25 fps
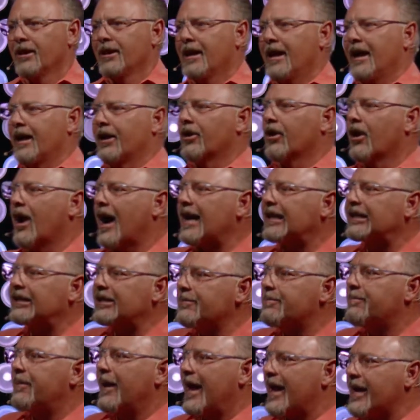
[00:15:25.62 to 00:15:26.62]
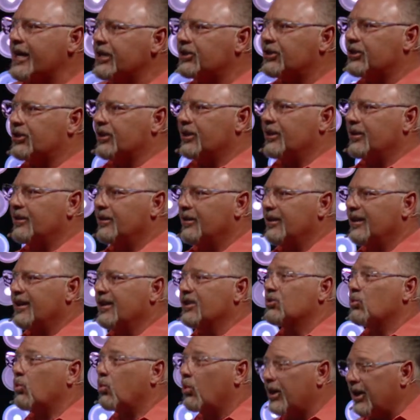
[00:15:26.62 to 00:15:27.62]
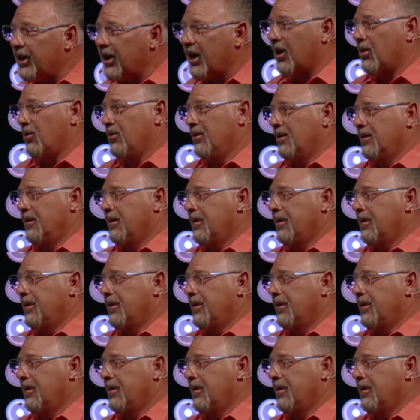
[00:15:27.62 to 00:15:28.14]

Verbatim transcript: And her occupation is widow